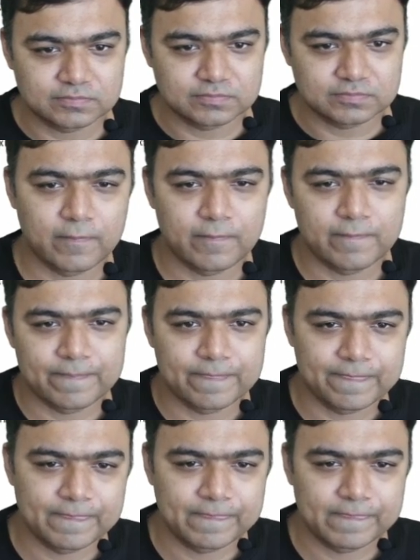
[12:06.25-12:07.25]

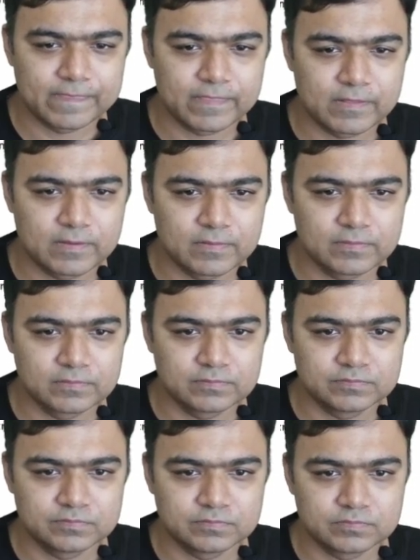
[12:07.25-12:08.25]

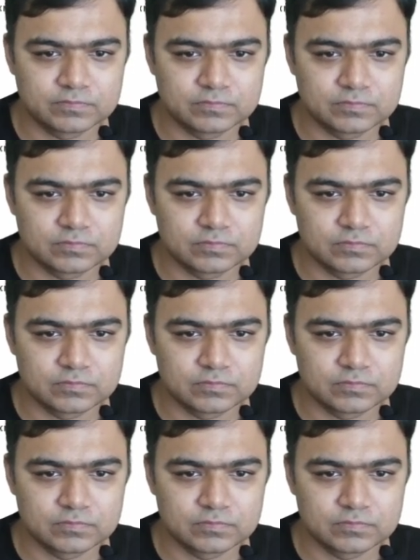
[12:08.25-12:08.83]
(no one is talking)